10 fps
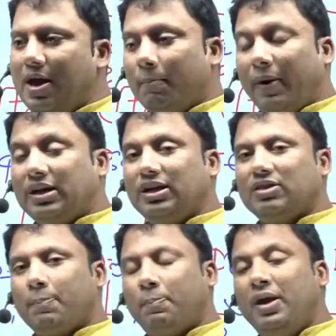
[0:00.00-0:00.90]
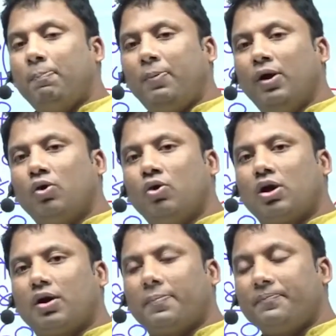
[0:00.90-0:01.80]
But the people
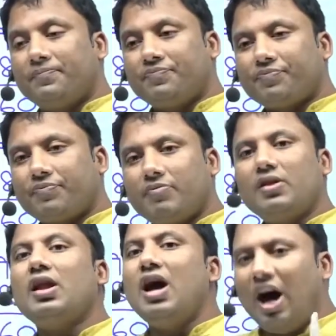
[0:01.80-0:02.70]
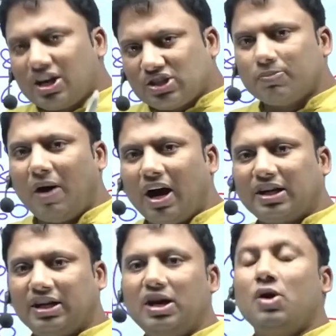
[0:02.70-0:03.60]
who are smart,